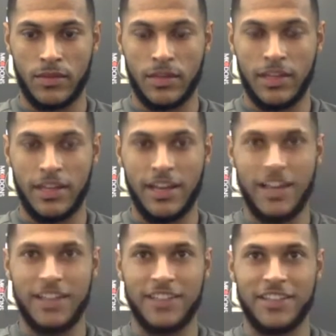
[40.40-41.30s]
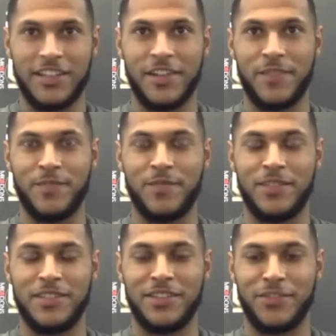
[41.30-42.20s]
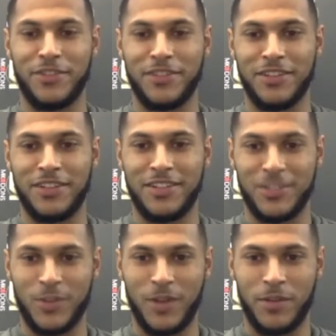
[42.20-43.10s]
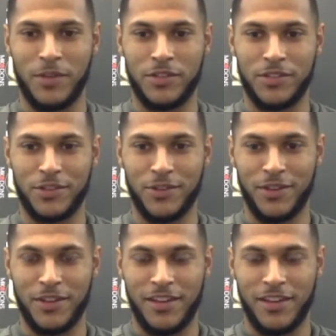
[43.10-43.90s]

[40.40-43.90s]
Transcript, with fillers: Yeah, it's um, it's different to what I'm used to.